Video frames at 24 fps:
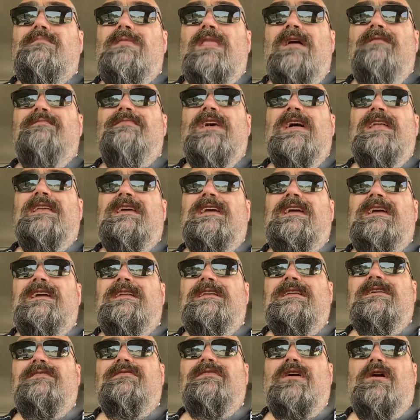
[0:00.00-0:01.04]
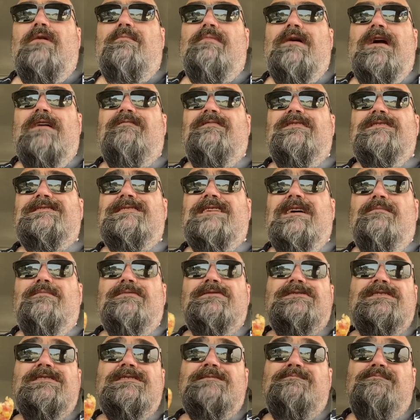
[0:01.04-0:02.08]
than eating their breakfast
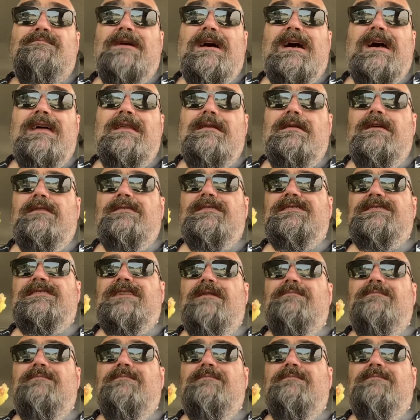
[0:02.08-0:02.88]
sandwiches, but at the same